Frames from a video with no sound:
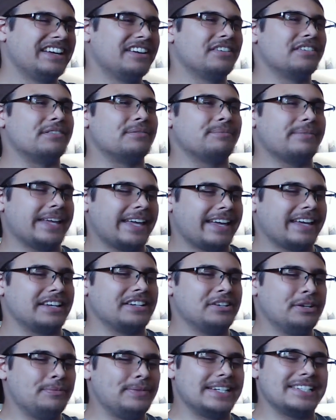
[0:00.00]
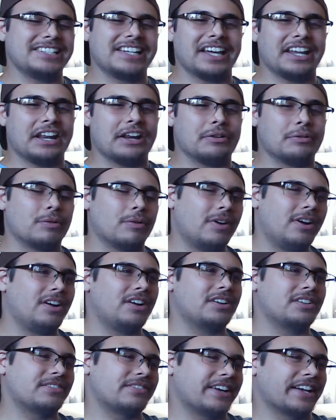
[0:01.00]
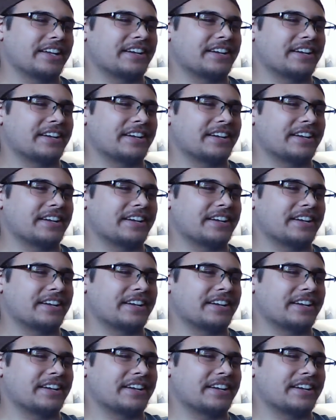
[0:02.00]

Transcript: Man, YOUPI's getting worked right